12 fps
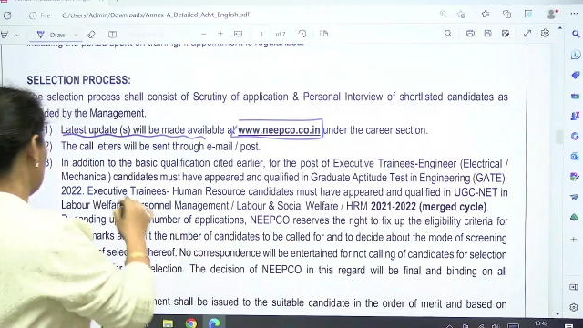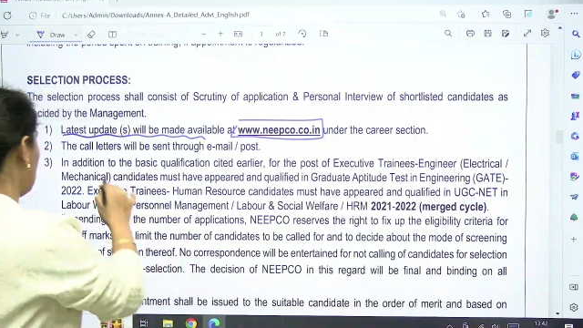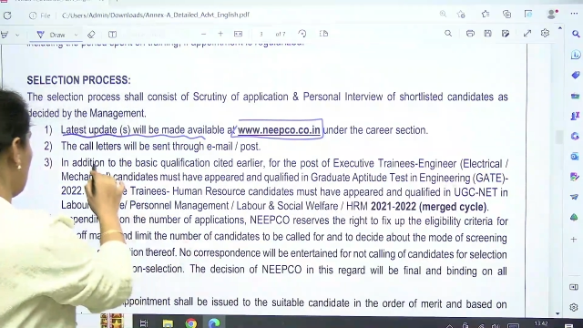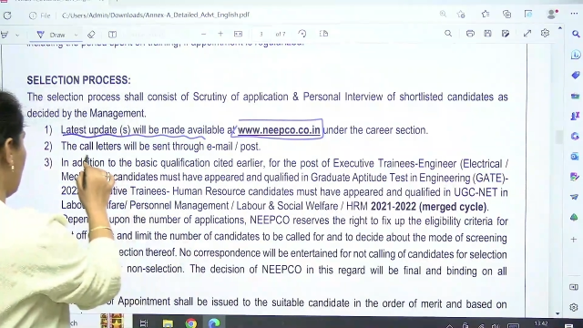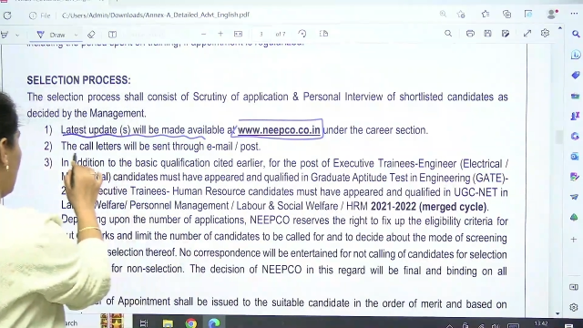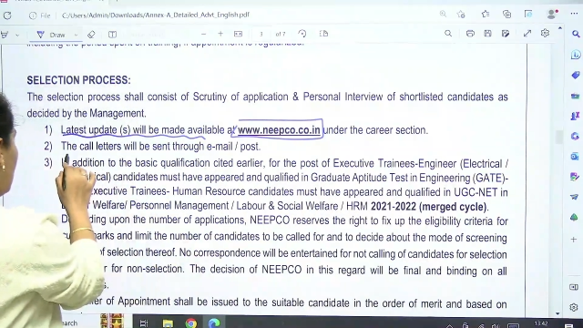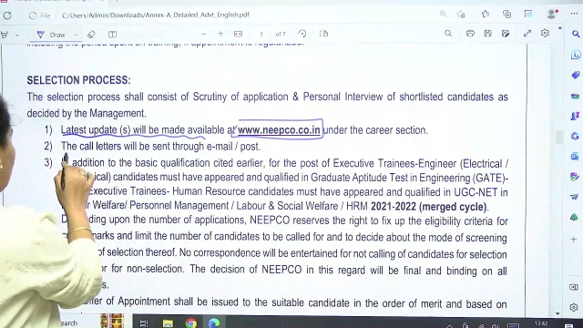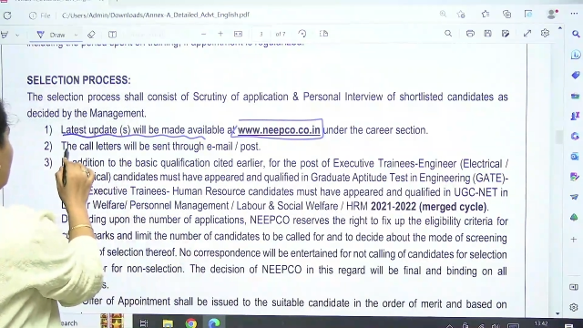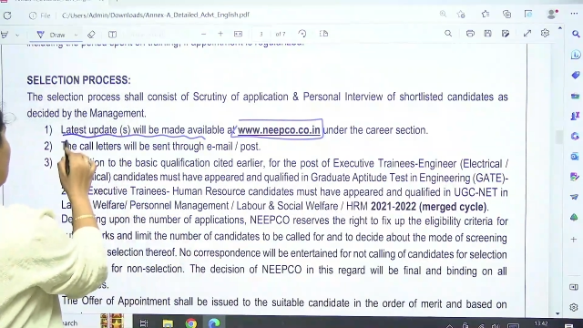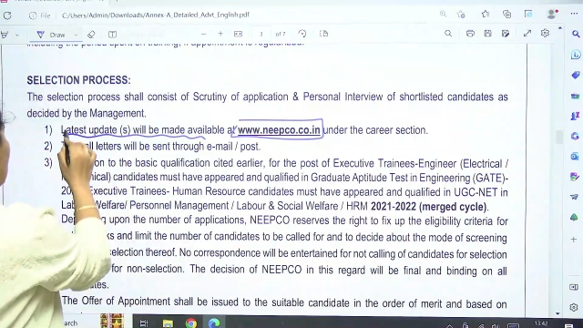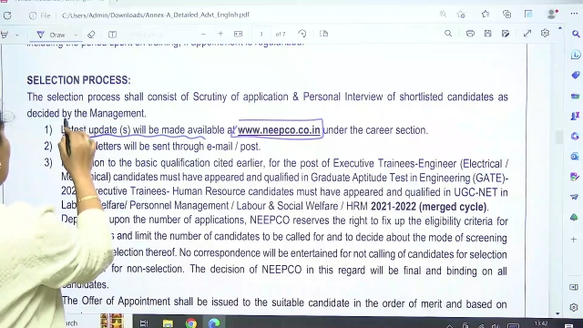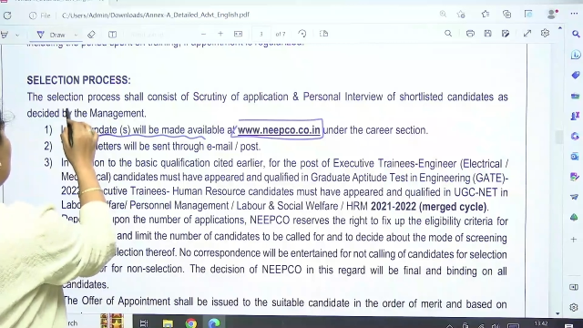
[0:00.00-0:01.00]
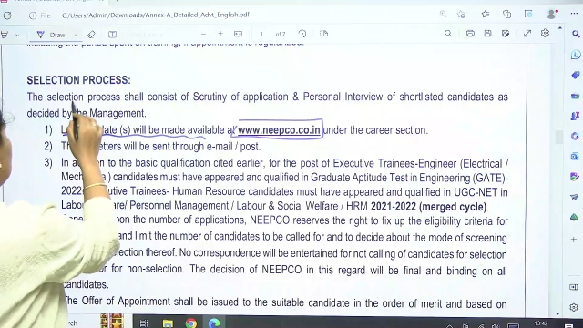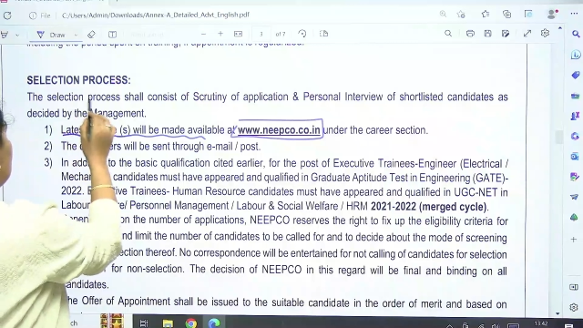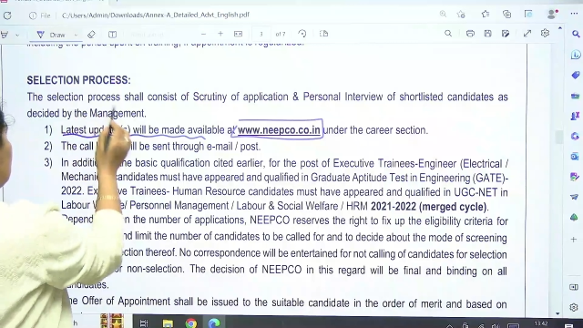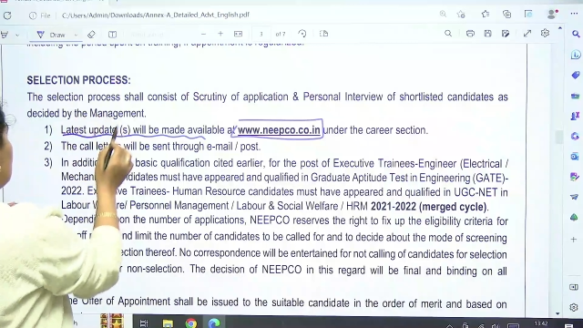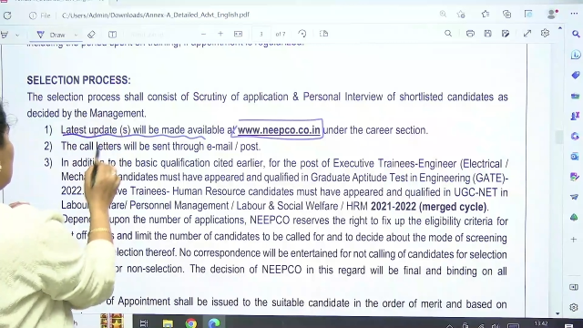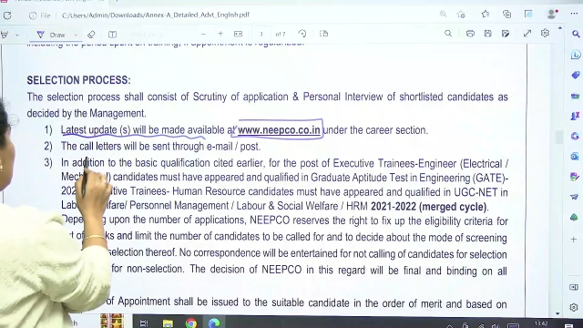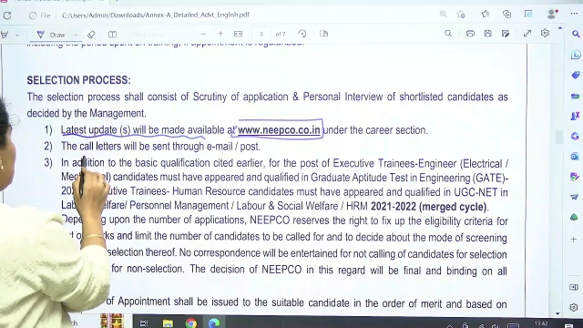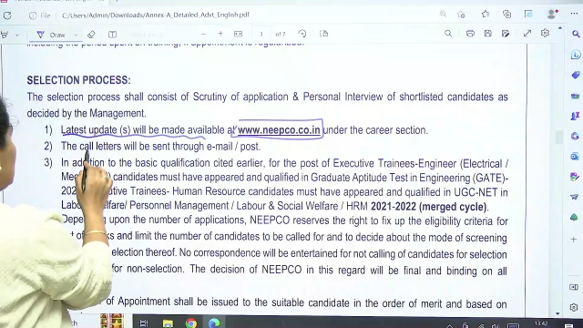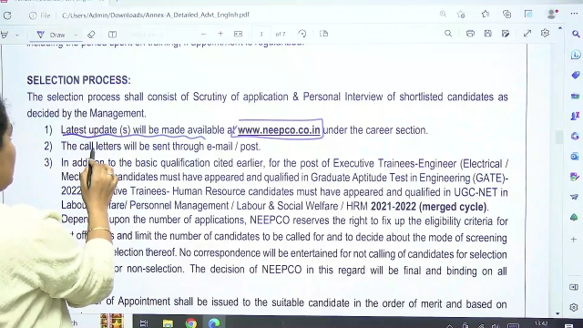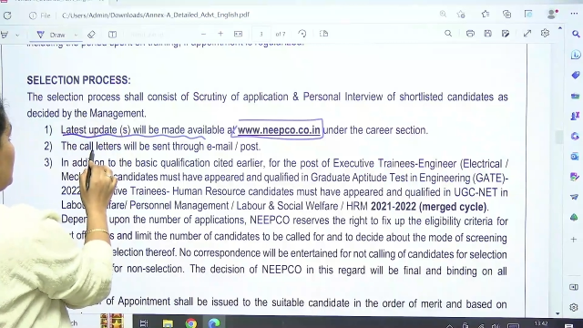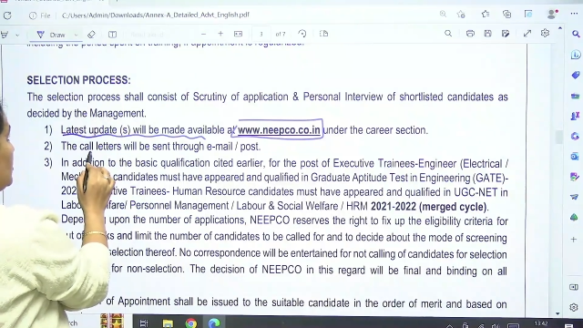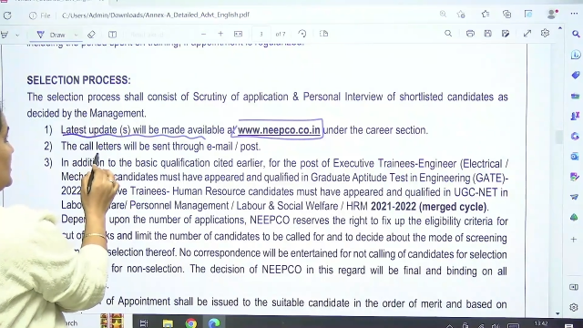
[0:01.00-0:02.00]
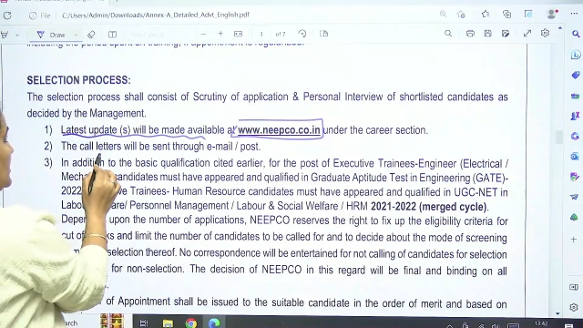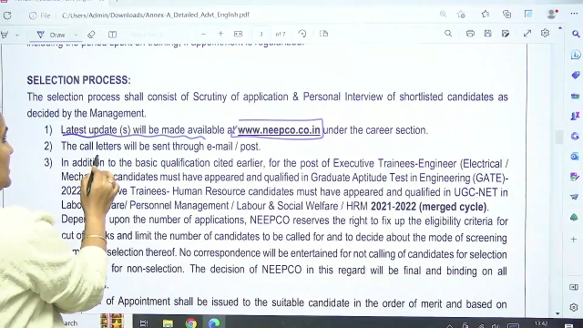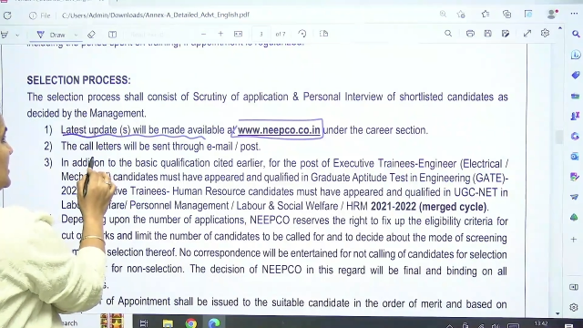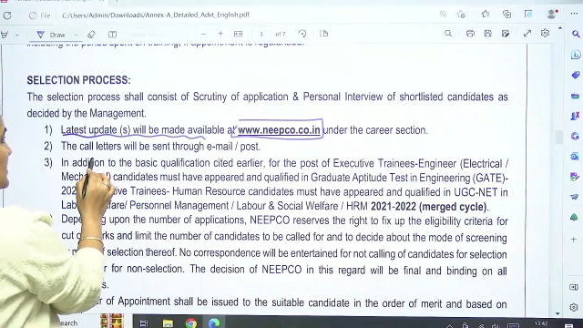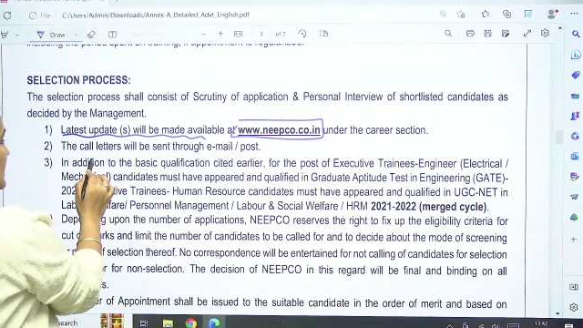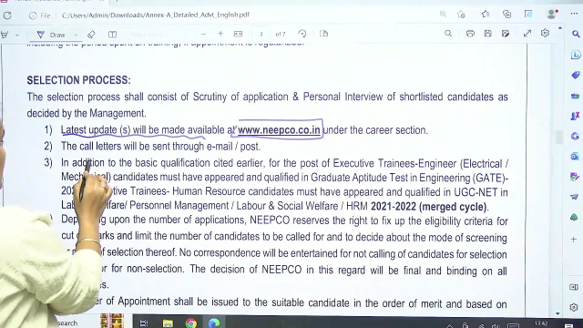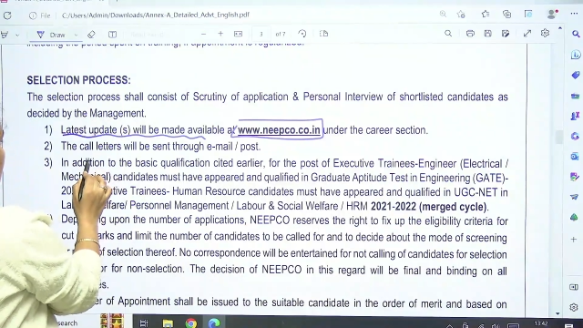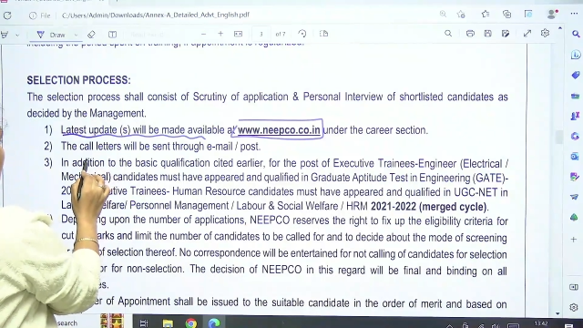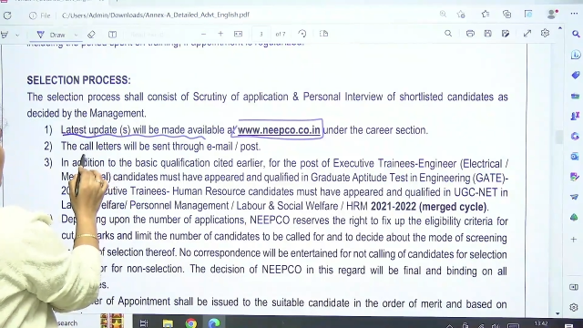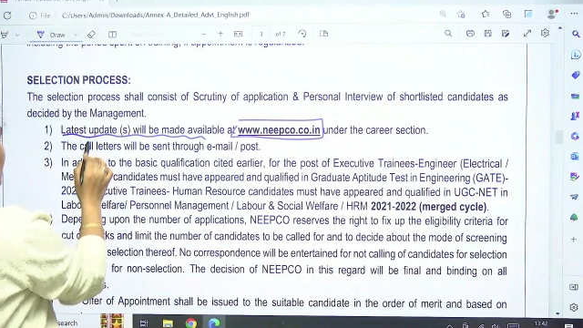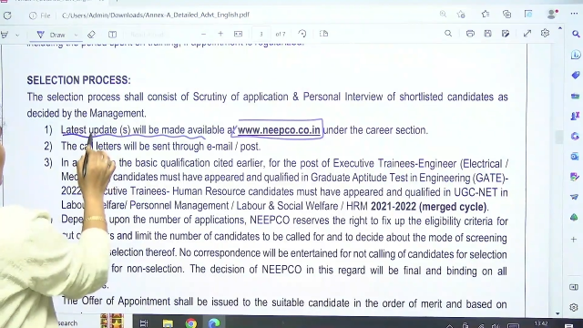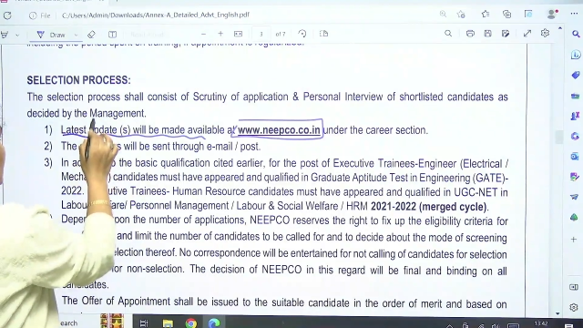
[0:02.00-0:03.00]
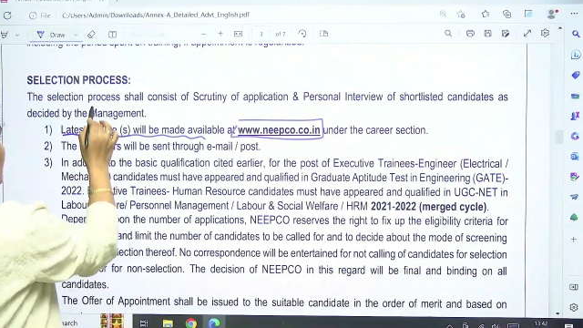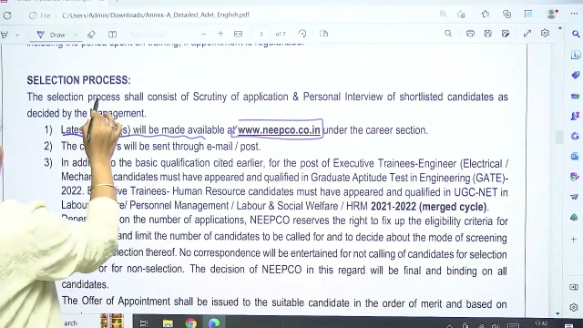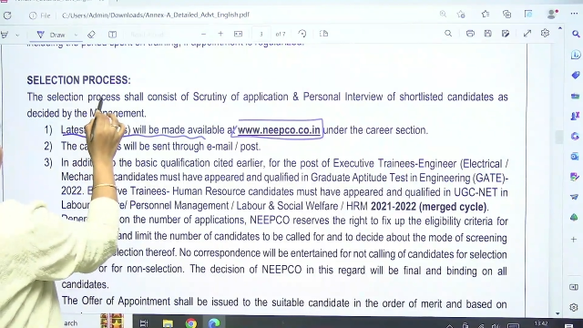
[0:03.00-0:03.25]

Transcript: No face is visible, so there are no lips to read.